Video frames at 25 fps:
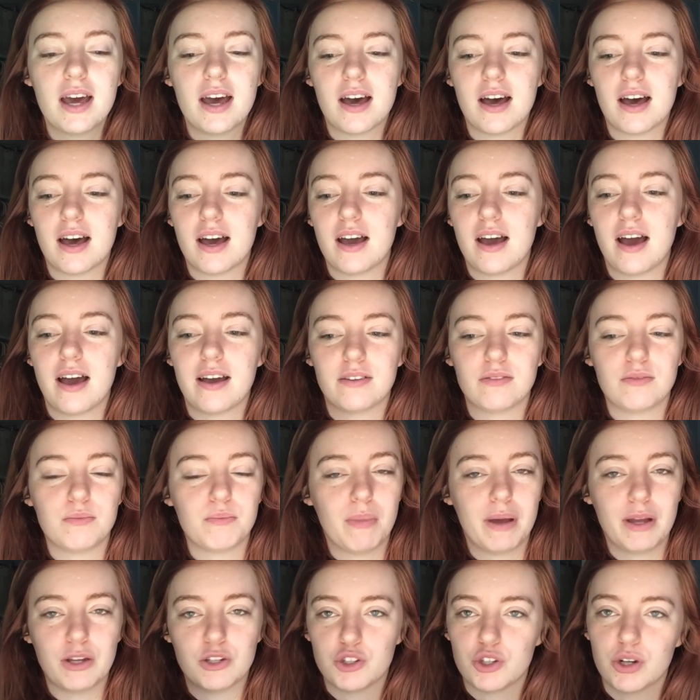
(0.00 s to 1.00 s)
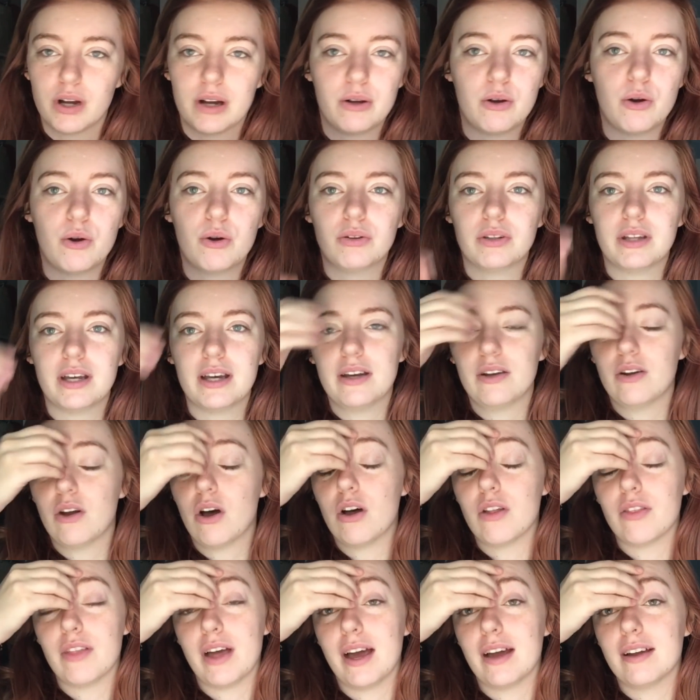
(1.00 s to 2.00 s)
I made sure I googled it and
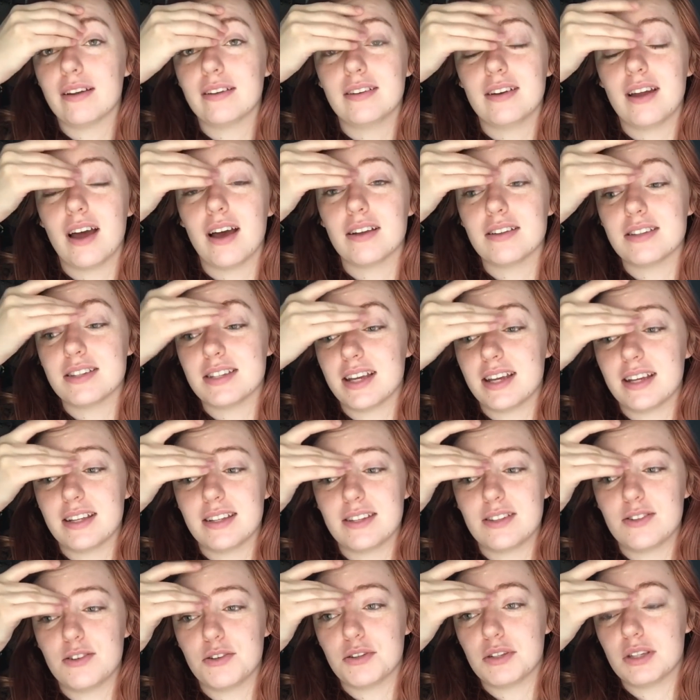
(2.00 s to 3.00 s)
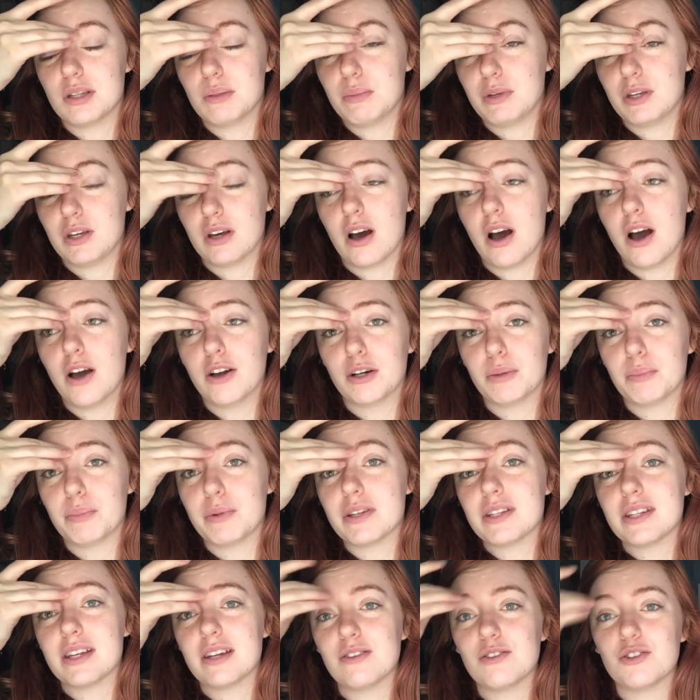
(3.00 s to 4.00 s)
all that nonsense just to be
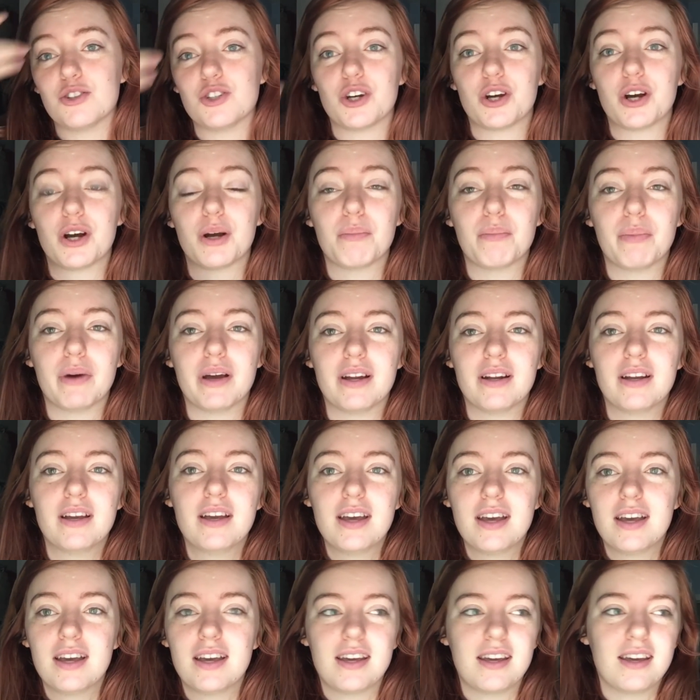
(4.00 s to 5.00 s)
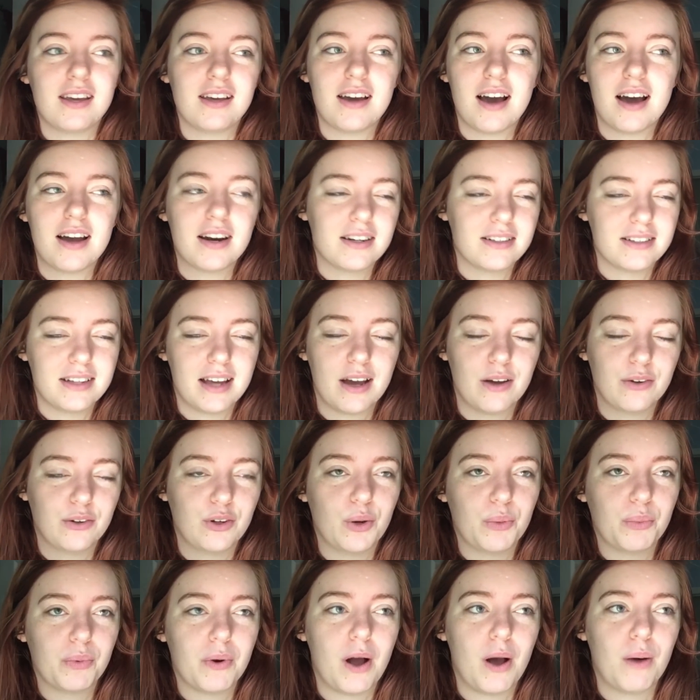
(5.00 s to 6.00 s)
100% sure, but he got it down
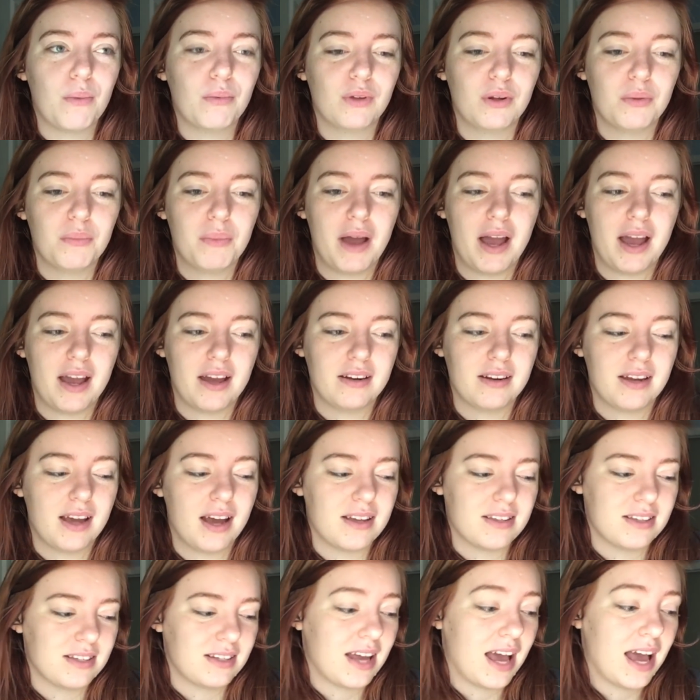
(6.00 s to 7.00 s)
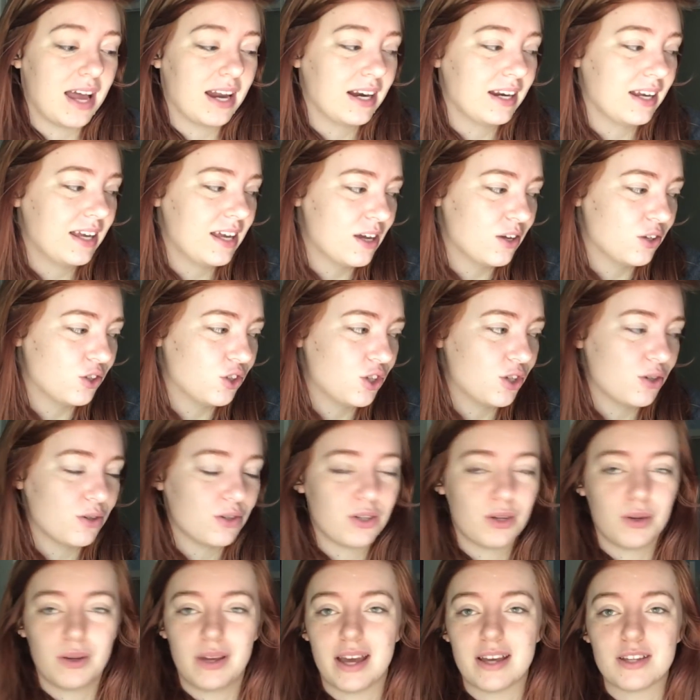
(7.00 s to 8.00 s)
no problem and hasn't had any issues.
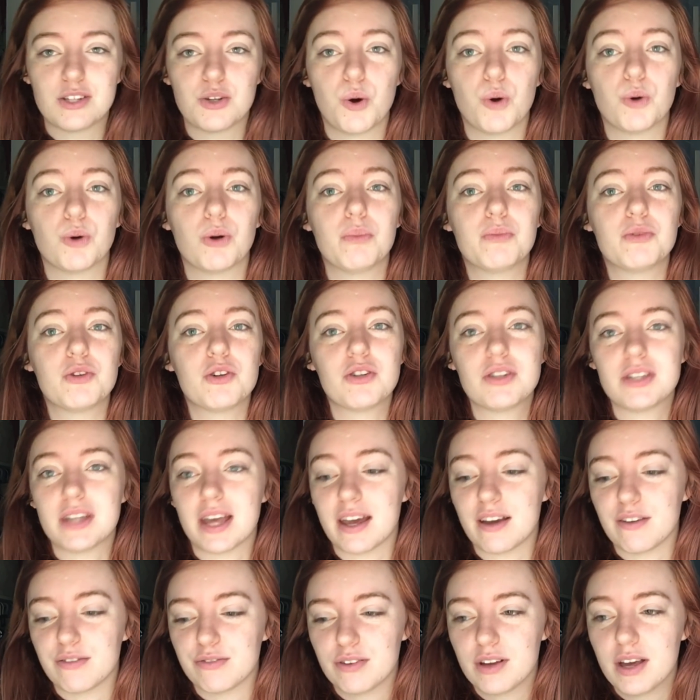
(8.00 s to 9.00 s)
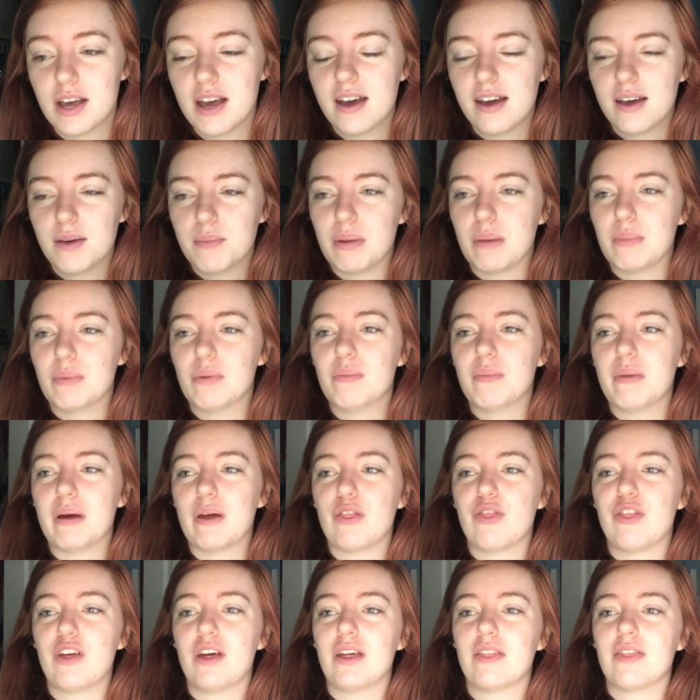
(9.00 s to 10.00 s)
So yes, hornworms are safe. People may
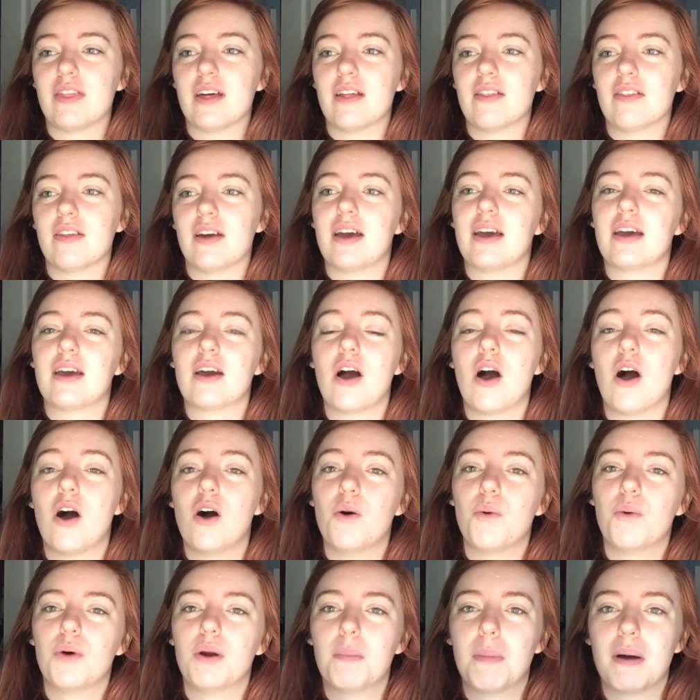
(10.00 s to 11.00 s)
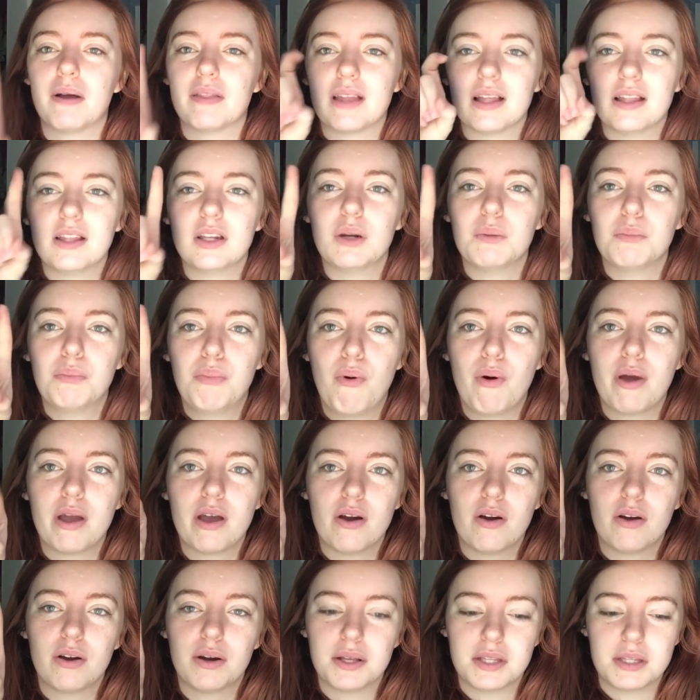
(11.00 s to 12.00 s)
think that like, oh, what about that little point
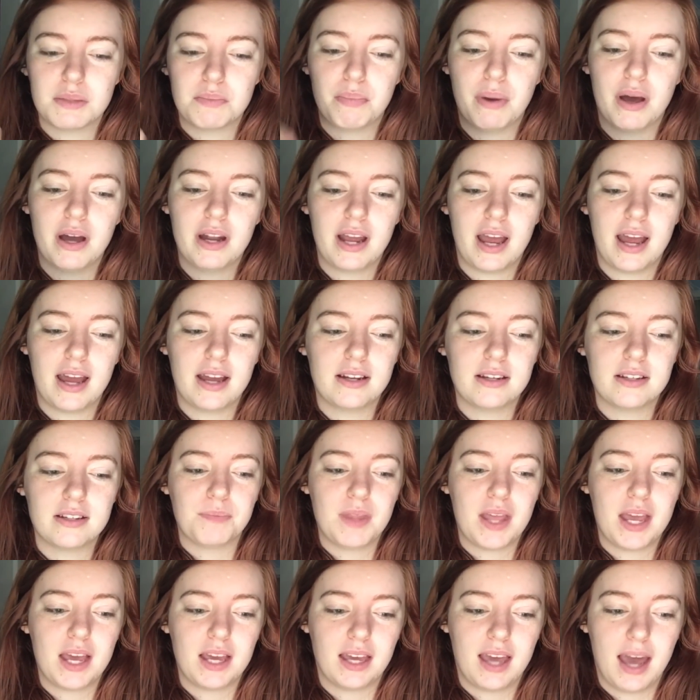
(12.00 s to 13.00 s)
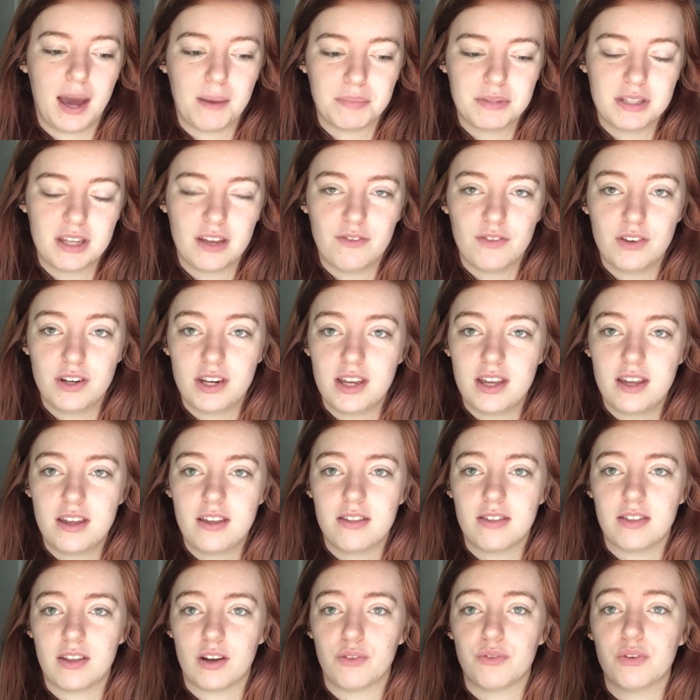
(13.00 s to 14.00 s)
on its butt end? In captivity,
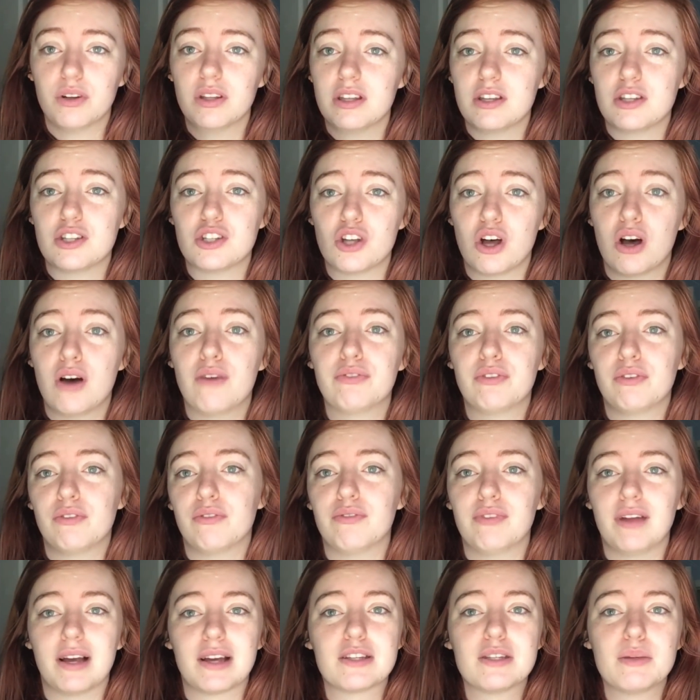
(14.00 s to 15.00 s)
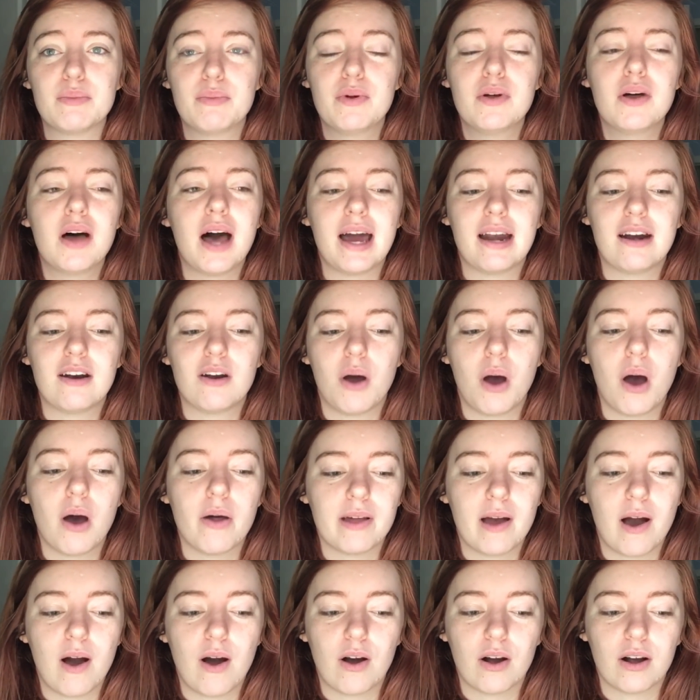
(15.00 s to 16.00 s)
they're really soft and flexible. I don't know how
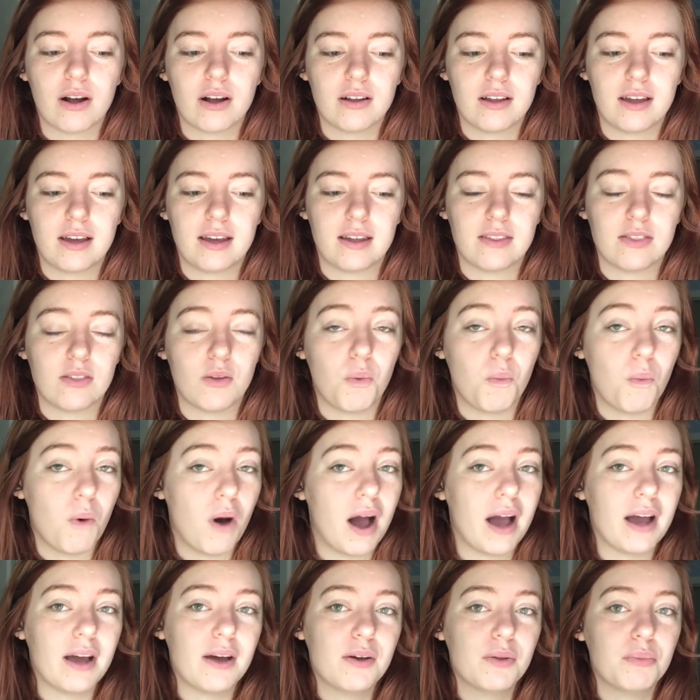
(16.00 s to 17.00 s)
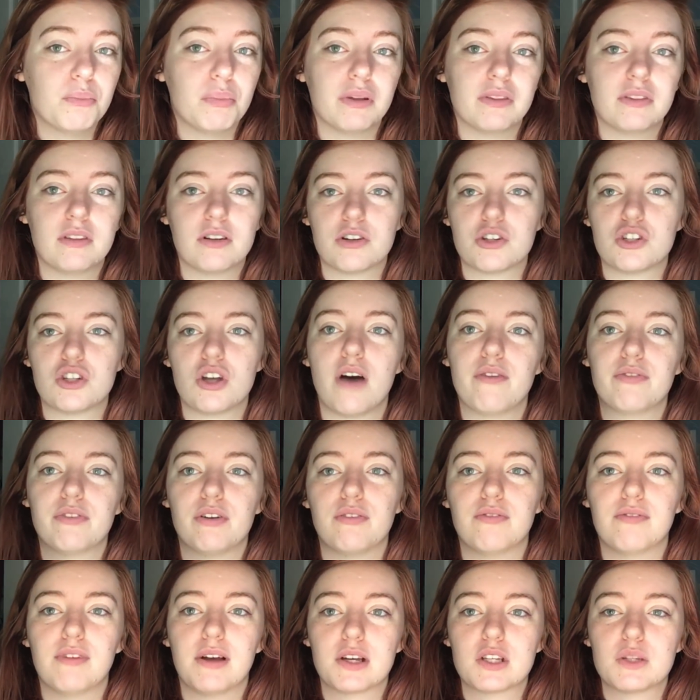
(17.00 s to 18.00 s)
they are like in the wild, but they're soft
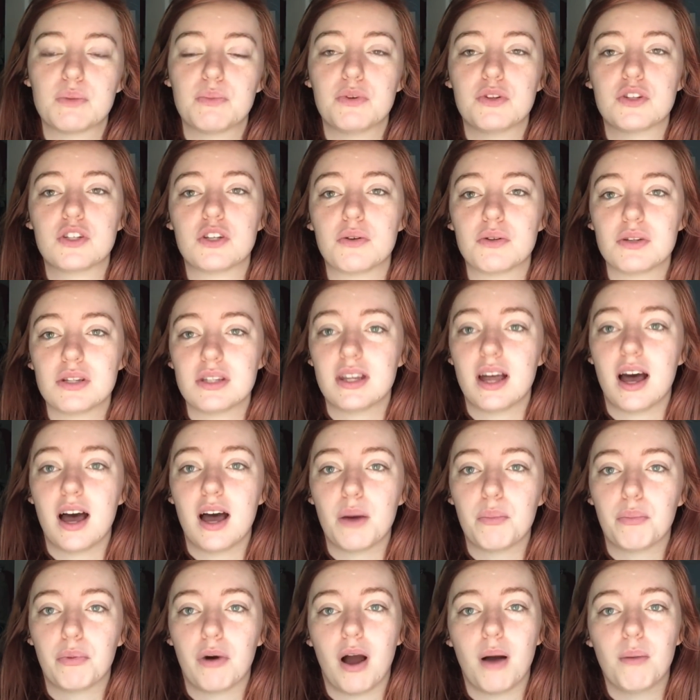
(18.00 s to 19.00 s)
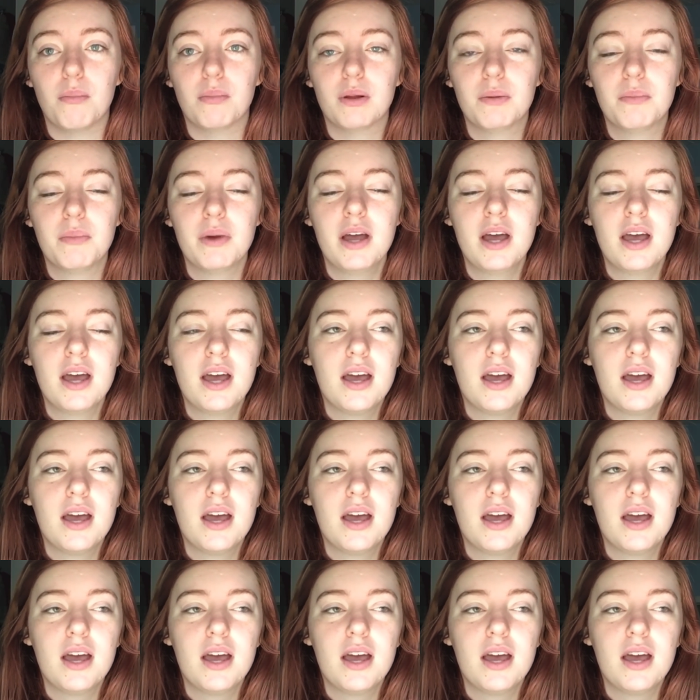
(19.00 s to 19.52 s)
and flexible, so it's not a problem.